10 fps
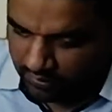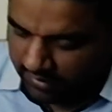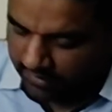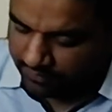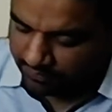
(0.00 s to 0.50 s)

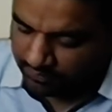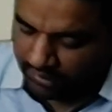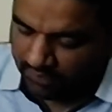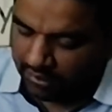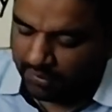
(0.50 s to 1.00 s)
Then
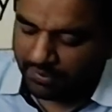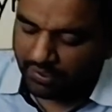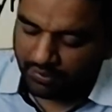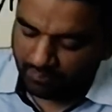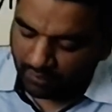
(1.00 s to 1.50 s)
the rough endoplasmic
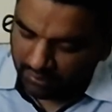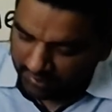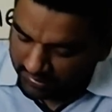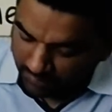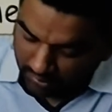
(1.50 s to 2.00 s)
reticulum, the
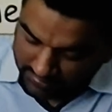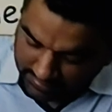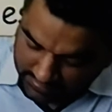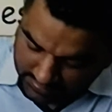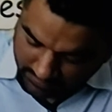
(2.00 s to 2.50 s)
function is protein
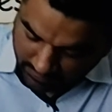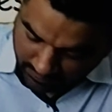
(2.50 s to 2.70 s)
synthesis.